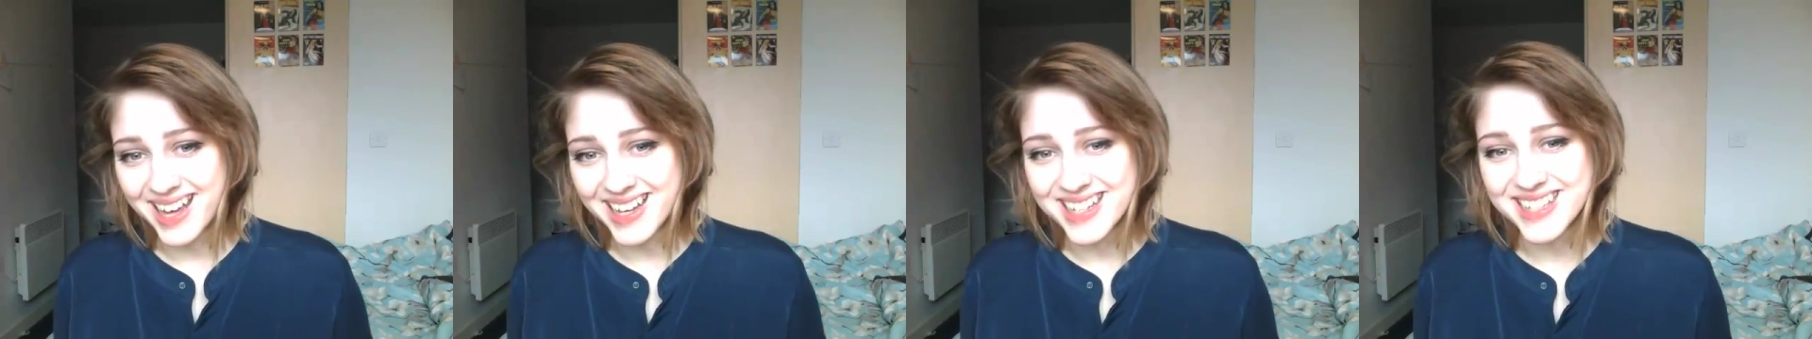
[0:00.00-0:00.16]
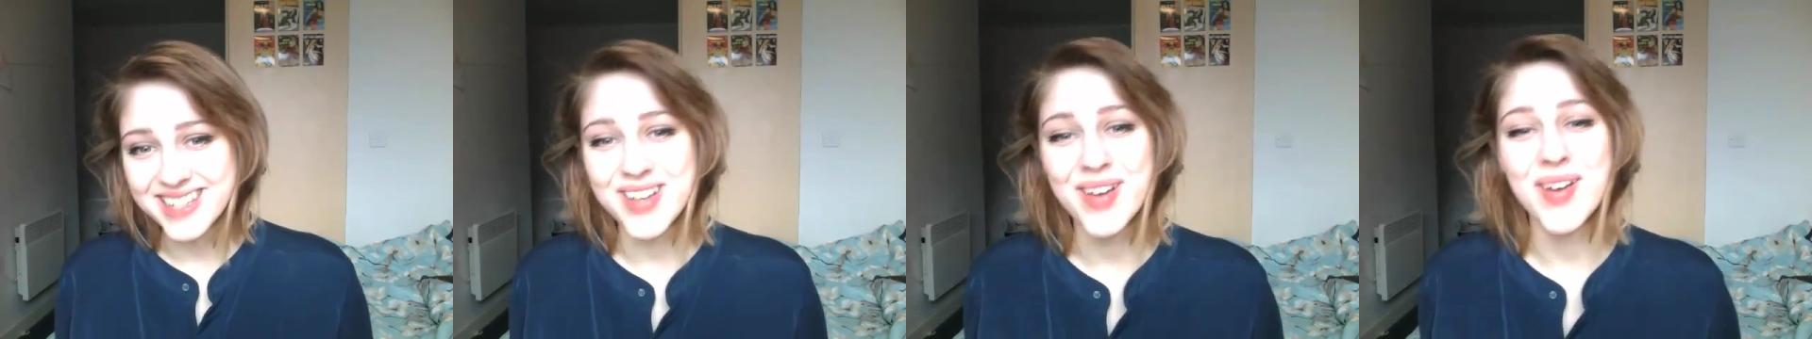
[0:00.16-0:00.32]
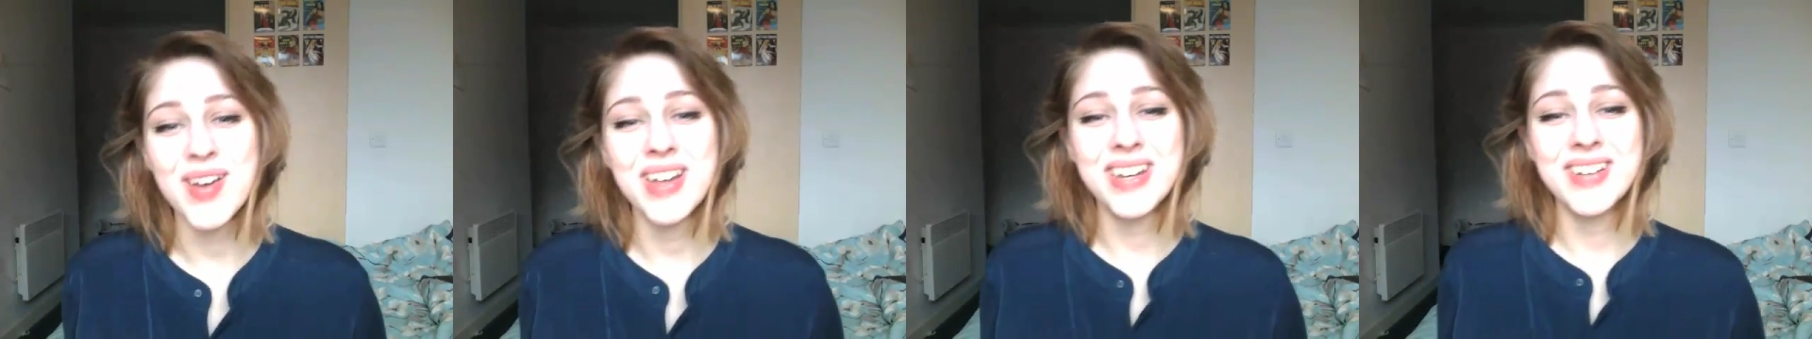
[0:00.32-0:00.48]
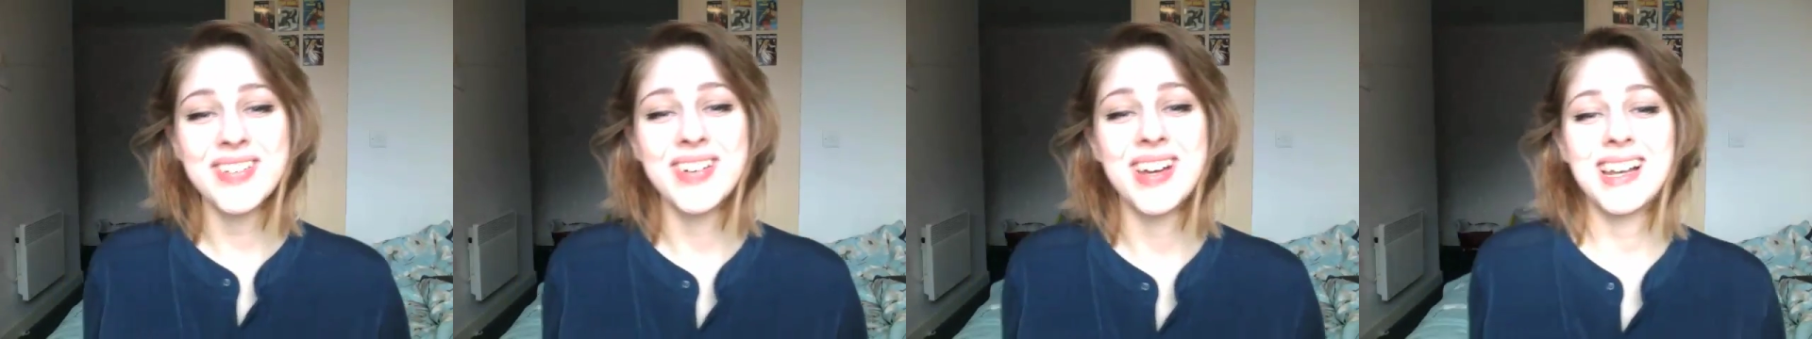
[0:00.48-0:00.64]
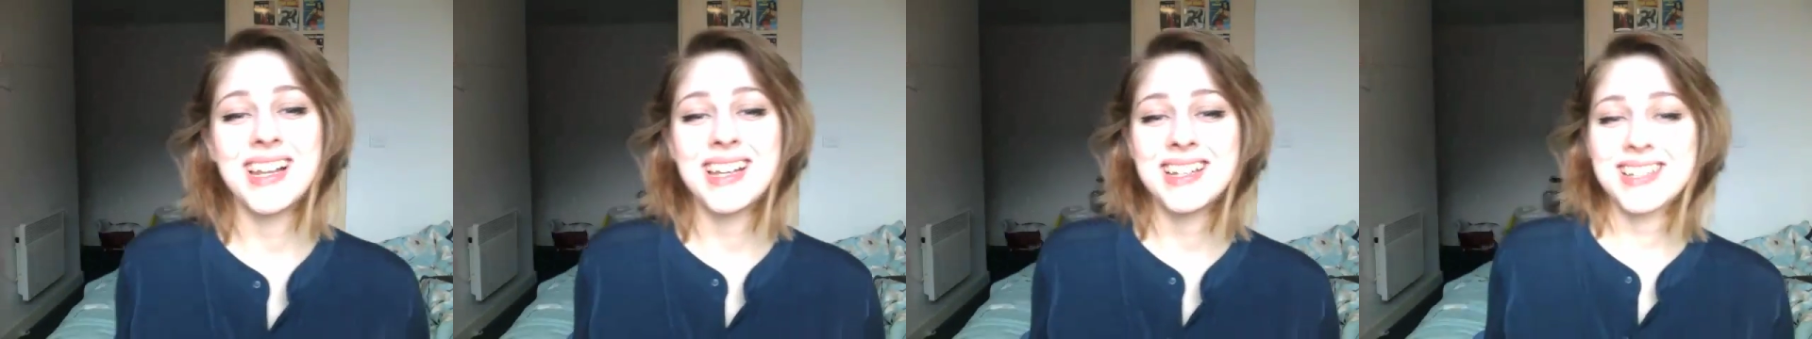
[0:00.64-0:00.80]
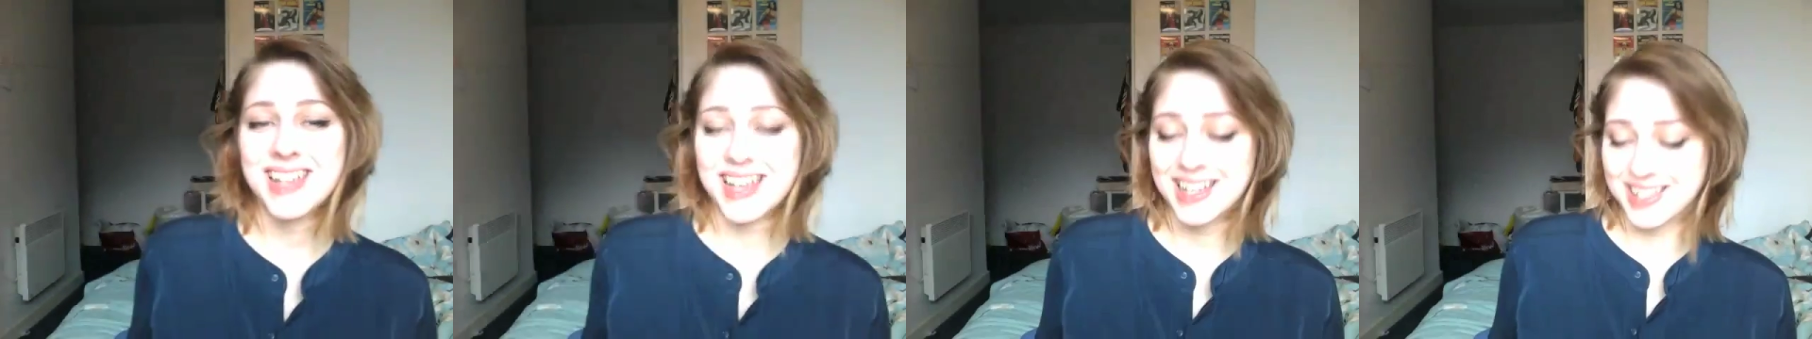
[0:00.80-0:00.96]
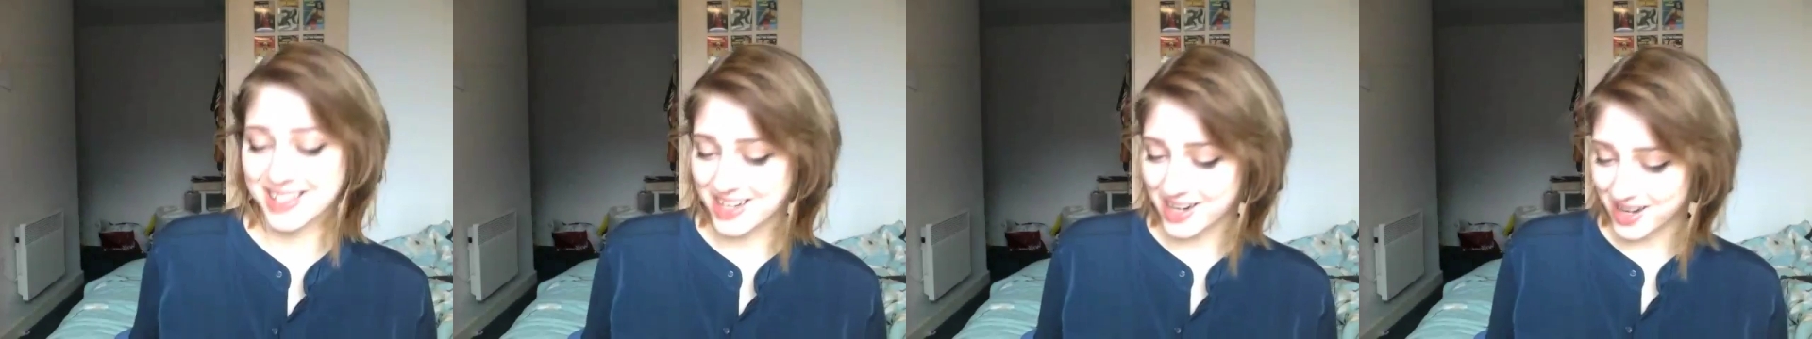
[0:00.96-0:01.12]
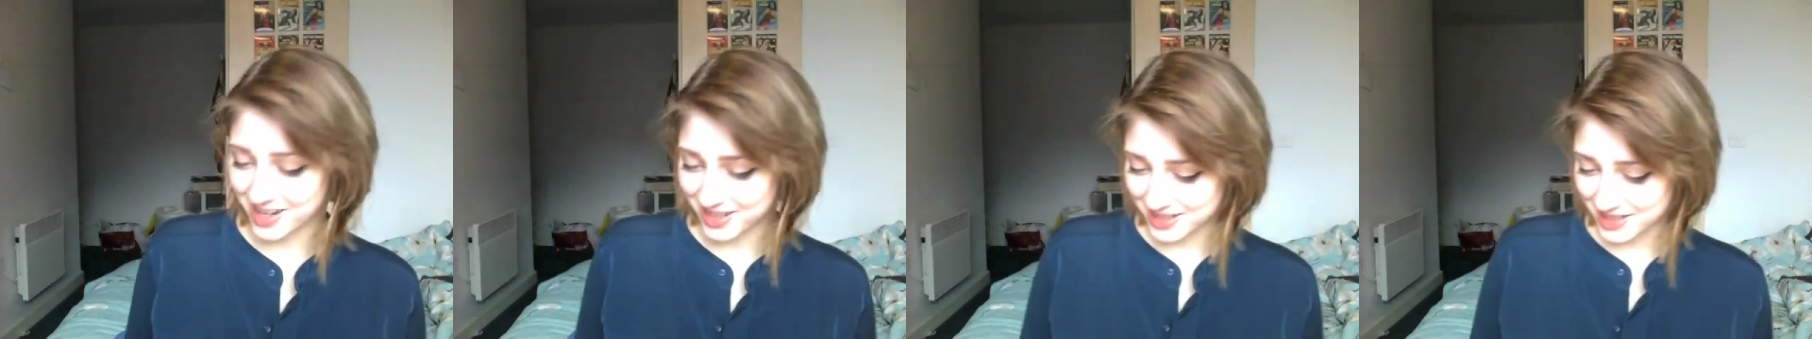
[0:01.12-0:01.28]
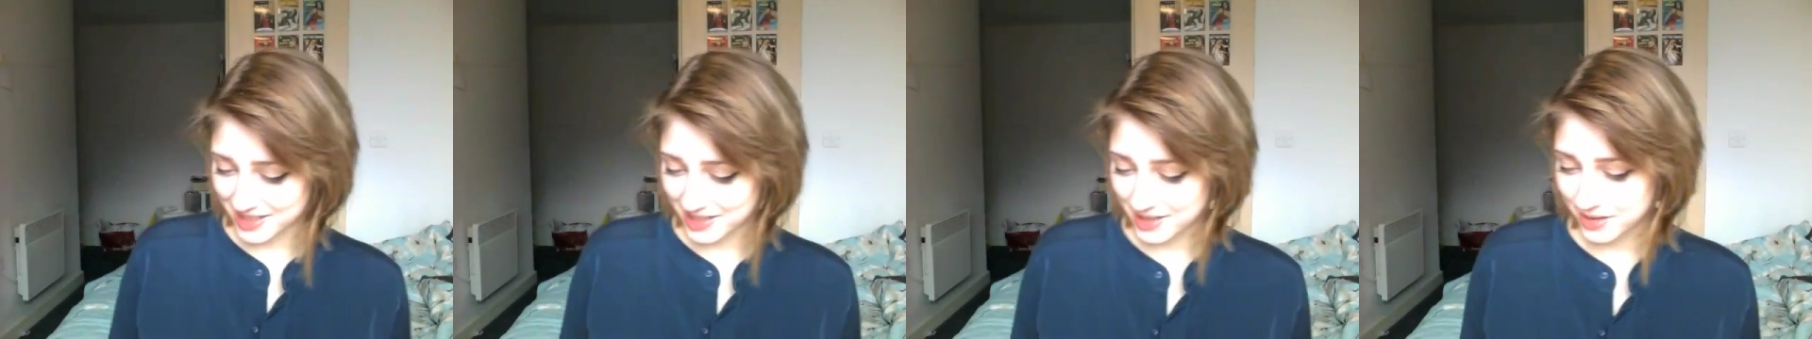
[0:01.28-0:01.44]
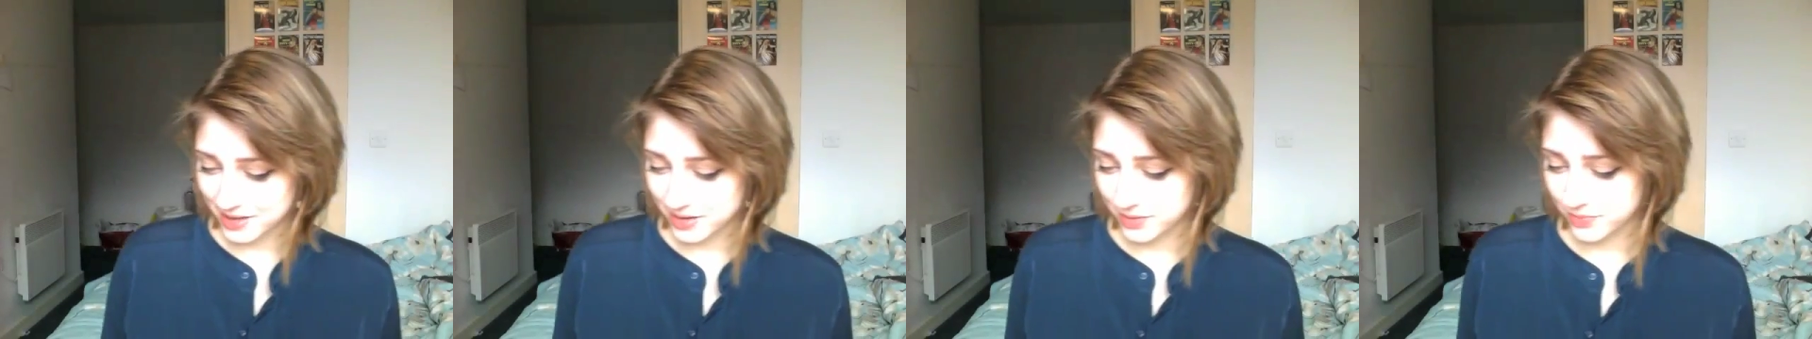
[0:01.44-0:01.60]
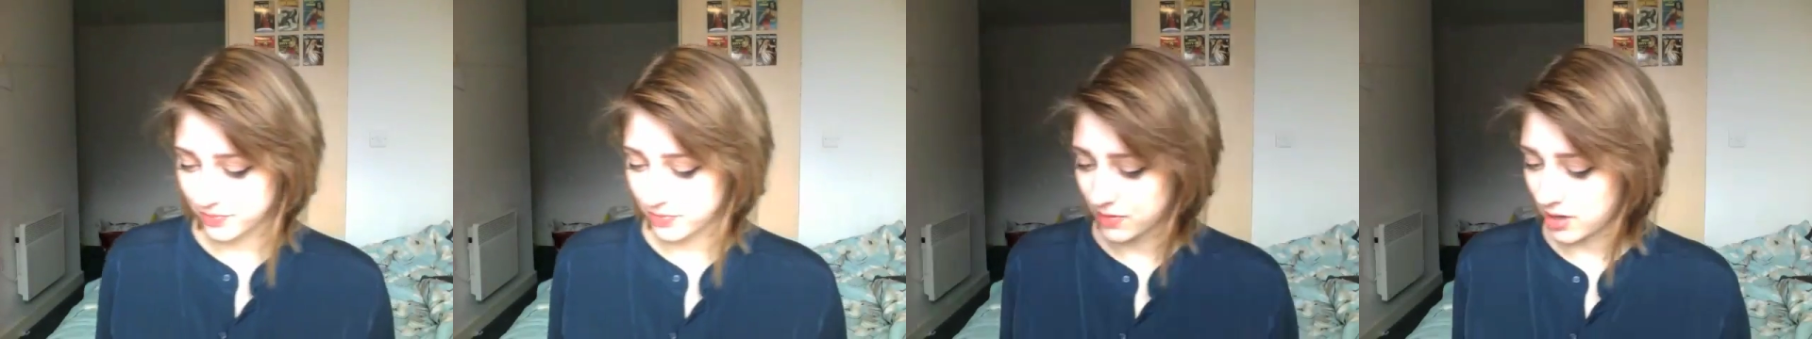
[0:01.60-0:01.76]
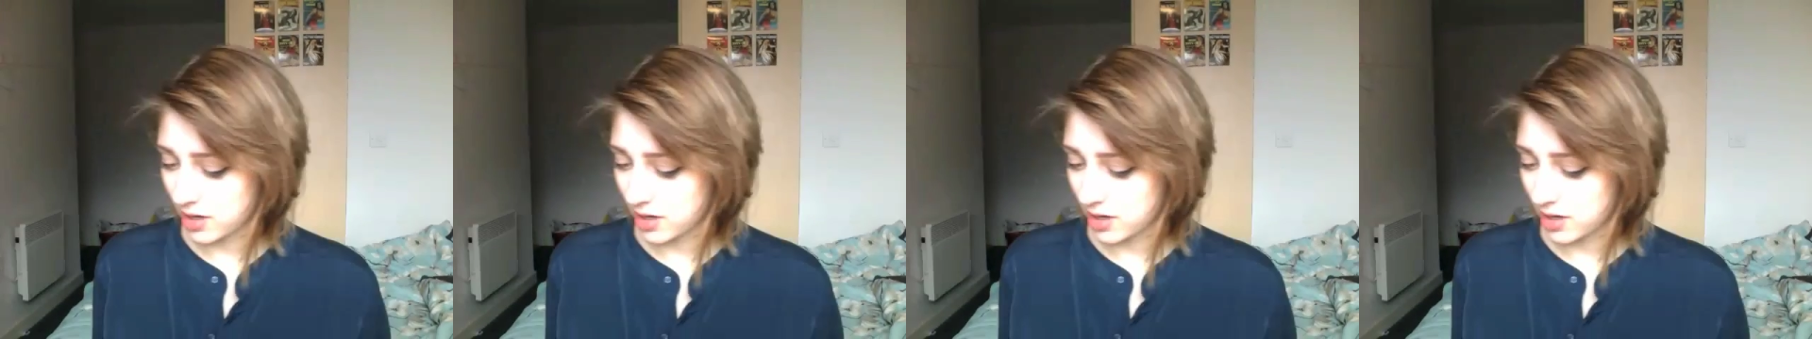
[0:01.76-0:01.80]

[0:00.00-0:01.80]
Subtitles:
So anyway, let's get started.